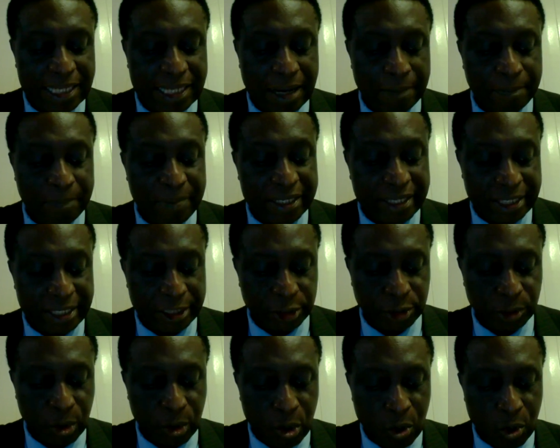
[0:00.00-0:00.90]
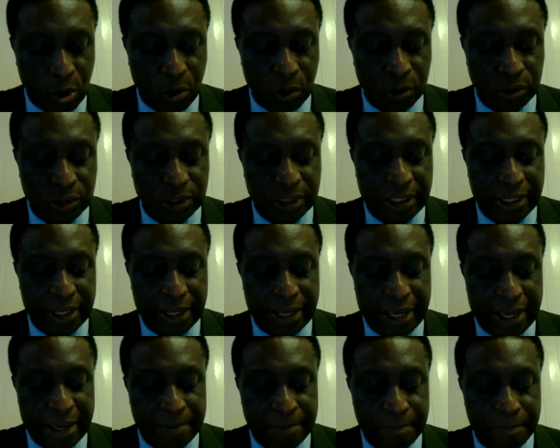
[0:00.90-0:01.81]
application called
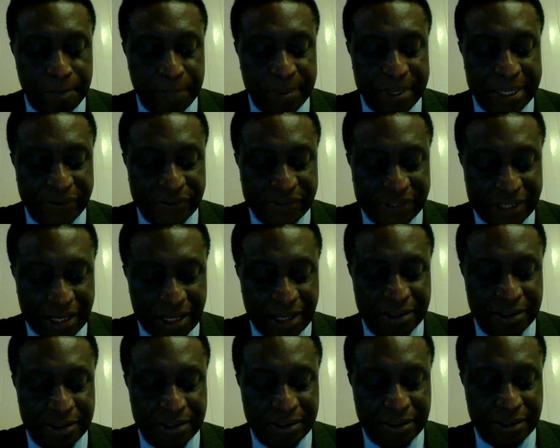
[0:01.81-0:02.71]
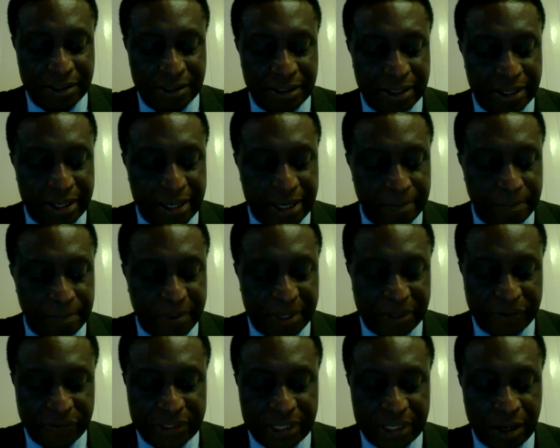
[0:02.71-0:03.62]
M-Pesa,
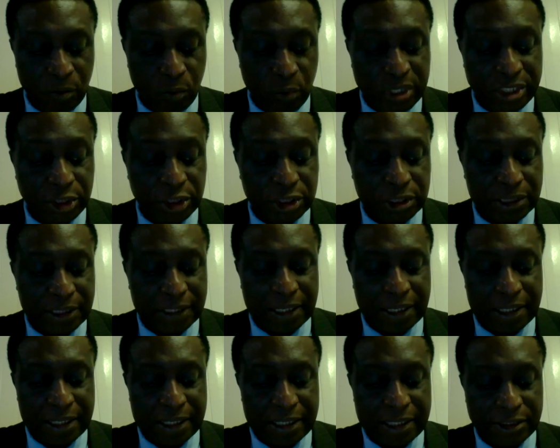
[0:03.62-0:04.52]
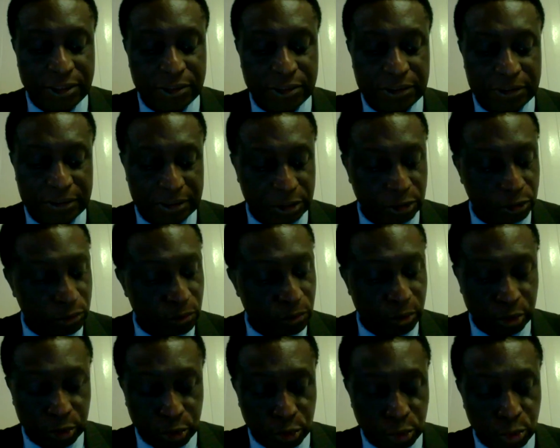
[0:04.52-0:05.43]
which
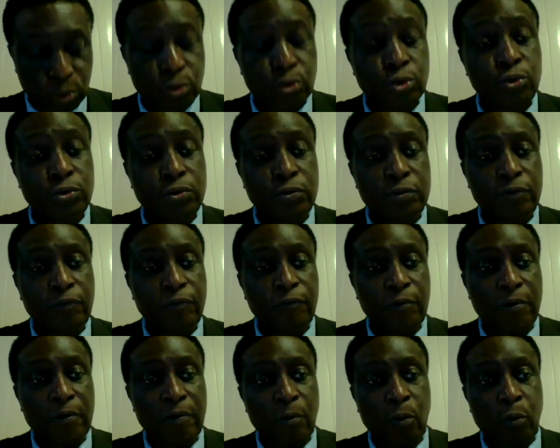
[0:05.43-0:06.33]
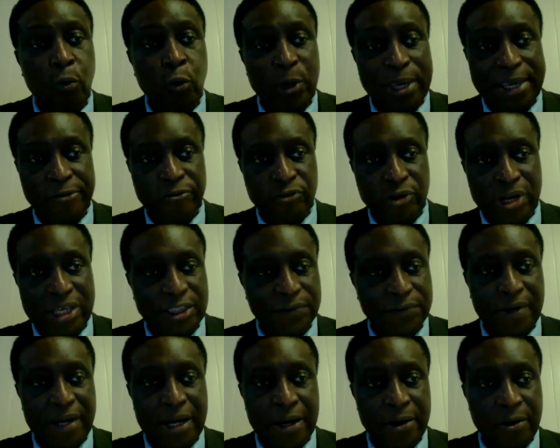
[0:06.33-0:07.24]
is used for quick
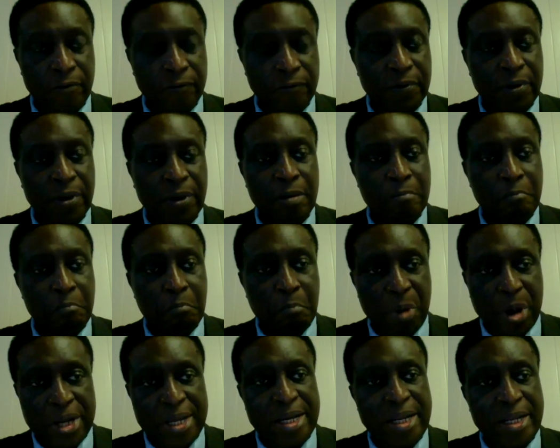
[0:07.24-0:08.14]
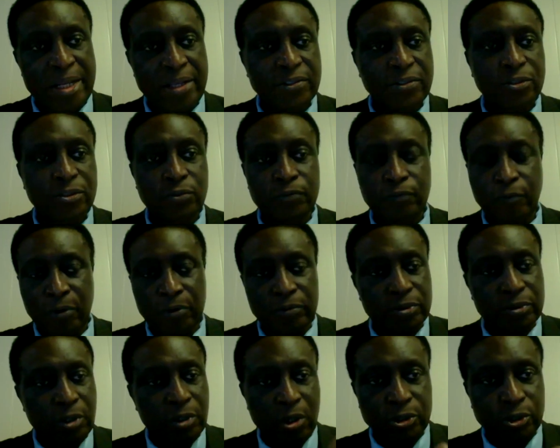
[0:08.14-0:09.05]
transfer of monies for
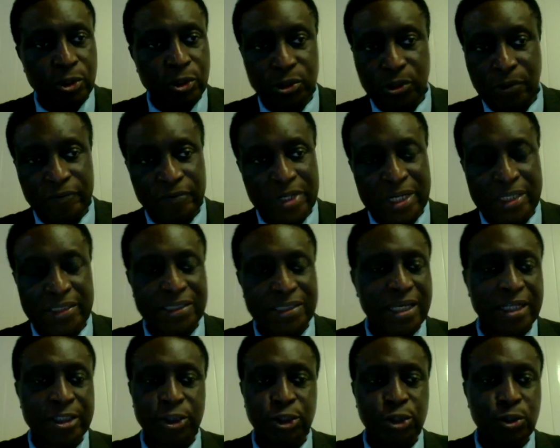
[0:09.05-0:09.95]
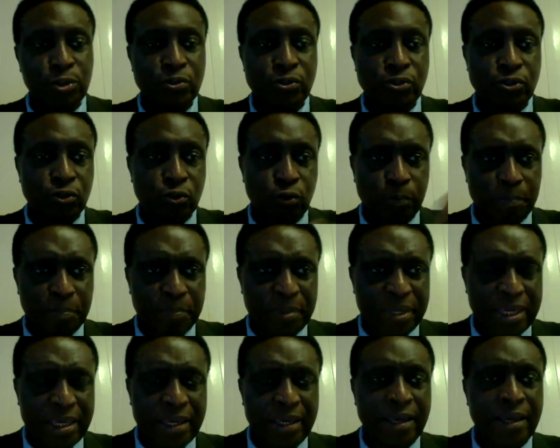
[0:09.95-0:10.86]
all sorts of transactions to
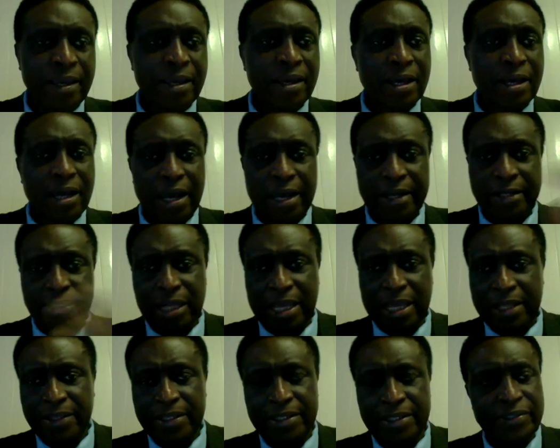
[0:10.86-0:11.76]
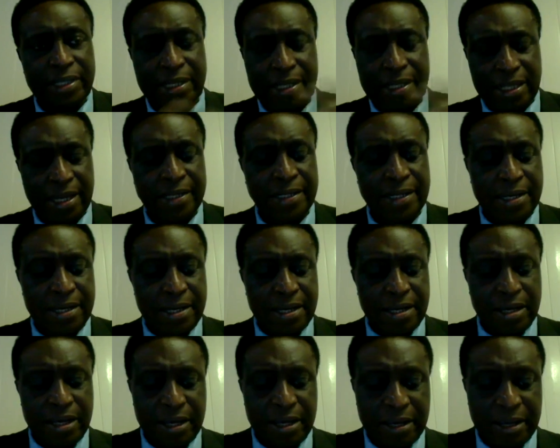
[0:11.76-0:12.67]
pay and this and that,
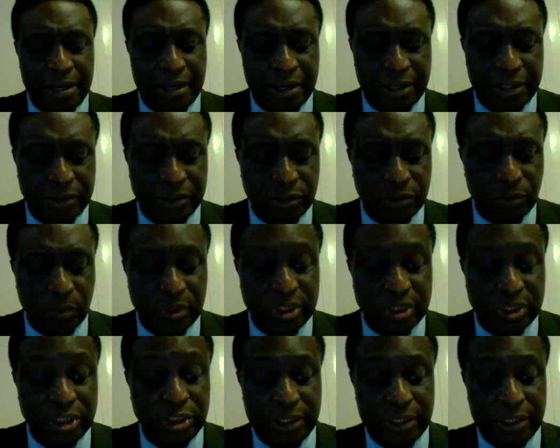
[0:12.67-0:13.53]
which